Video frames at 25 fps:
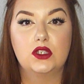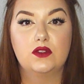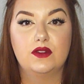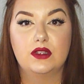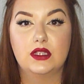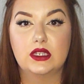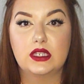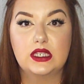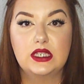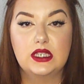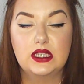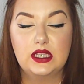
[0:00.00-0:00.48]
for the
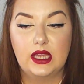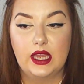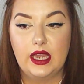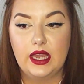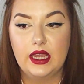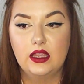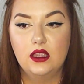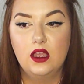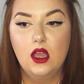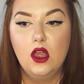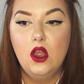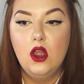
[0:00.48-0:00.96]

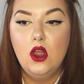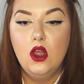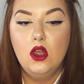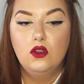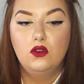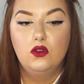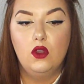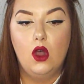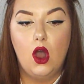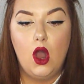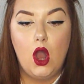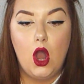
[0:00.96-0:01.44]
skin.
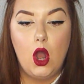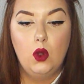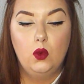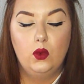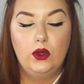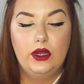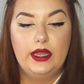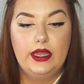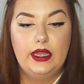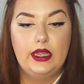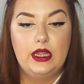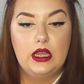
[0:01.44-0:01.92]
Not
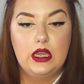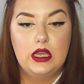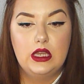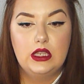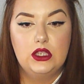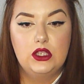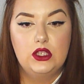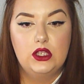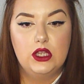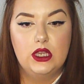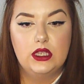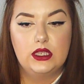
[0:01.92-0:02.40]
only
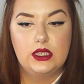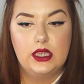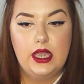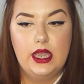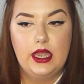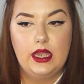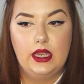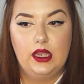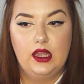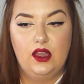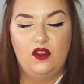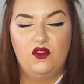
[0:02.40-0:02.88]
does
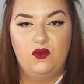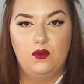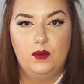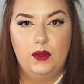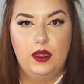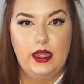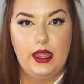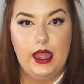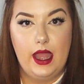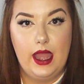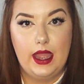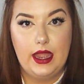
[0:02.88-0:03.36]
it give
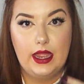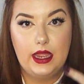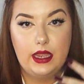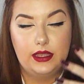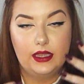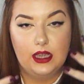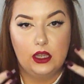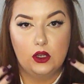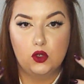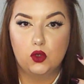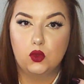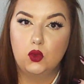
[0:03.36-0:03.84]
me a
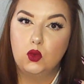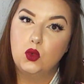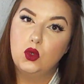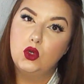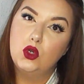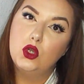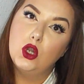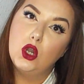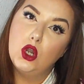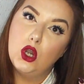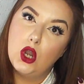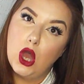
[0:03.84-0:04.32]
natural
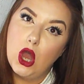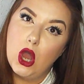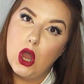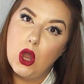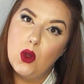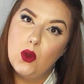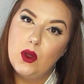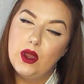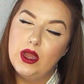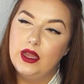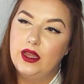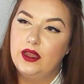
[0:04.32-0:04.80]

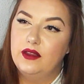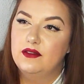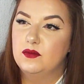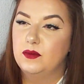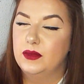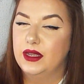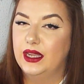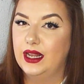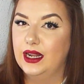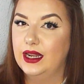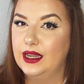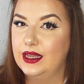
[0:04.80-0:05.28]
glow, it gives me
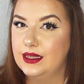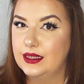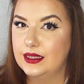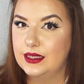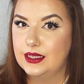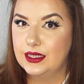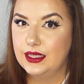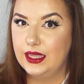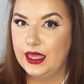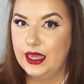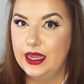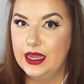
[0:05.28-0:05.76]
clear
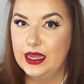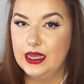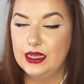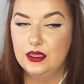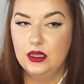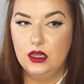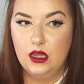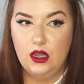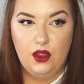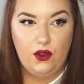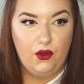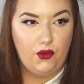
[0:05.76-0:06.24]
skin,
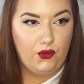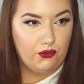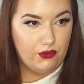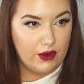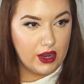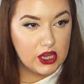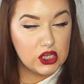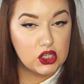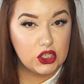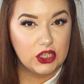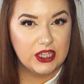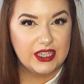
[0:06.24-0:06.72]

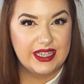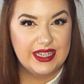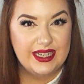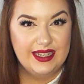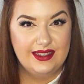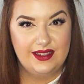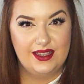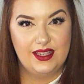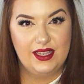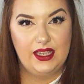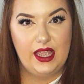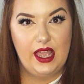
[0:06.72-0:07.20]
fresh looking
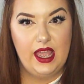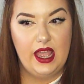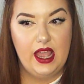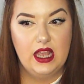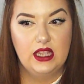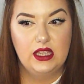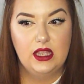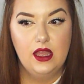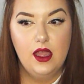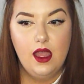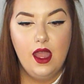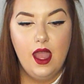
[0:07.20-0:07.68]

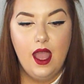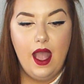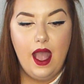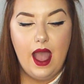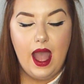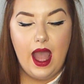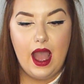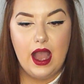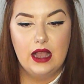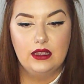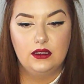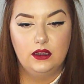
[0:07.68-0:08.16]
skin,
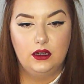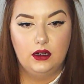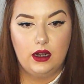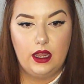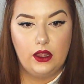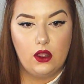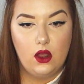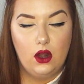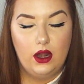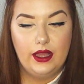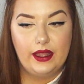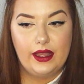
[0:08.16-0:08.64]
and
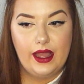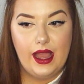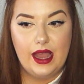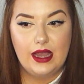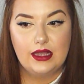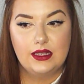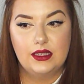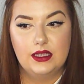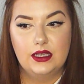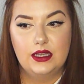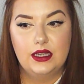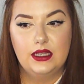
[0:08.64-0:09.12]
glycolic
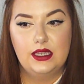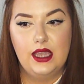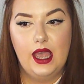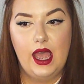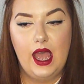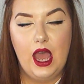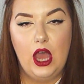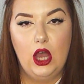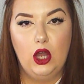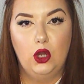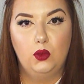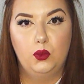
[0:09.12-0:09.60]
acid
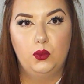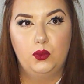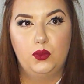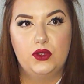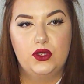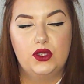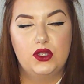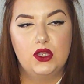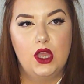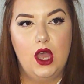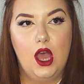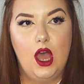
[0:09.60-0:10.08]

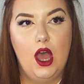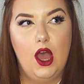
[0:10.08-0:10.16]
helps